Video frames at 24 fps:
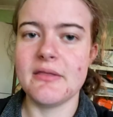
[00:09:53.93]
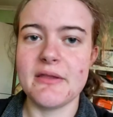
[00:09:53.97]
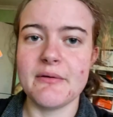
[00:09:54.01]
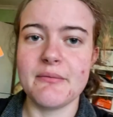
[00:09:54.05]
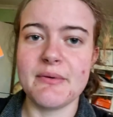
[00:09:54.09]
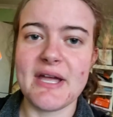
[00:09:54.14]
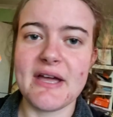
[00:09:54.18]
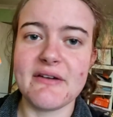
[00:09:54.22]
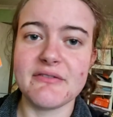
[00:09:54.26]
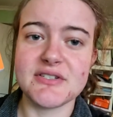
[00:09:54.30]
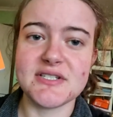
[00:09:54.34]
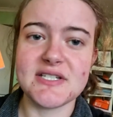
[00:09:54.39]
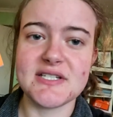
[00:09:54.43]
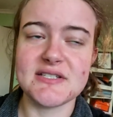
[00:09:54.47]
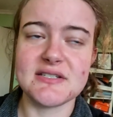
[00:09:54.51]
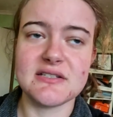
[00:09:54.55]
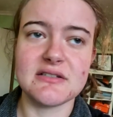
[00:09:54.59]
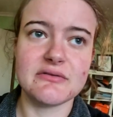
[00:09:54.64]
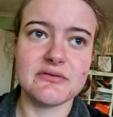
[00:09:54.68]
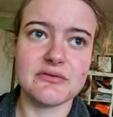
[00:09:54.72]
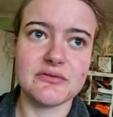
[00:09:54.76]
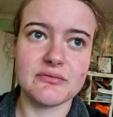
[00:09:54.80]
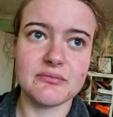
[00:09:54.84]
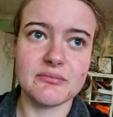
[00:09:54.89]
And then we have
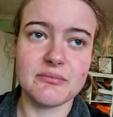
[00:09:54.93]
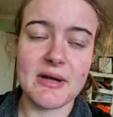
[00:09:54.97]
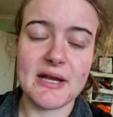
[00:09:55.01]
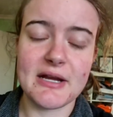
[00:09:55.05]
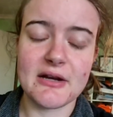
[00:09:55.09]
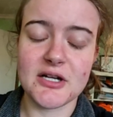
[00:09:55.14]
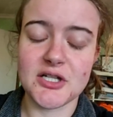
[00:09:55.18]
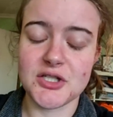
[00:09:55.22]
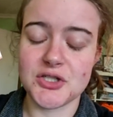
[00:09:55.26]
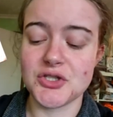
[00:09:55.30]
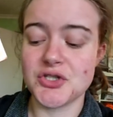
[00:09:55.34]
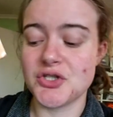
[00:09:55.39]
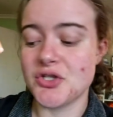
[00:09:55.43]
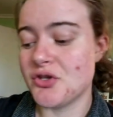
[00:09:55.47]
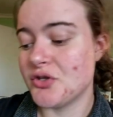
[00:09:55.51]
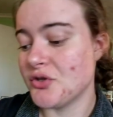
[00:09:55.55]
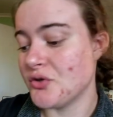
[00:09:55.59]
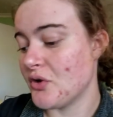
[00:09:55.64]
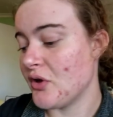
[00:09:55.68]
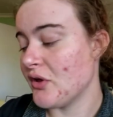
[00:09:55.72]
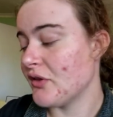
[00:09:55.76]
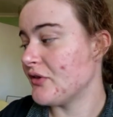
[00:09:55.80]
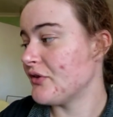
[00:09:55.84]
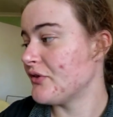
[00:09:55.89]
Season of Migration to the
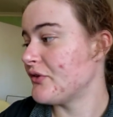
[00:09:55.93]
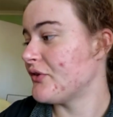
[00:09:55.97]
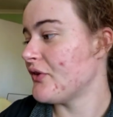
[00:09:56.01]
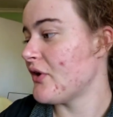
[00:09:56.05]
North.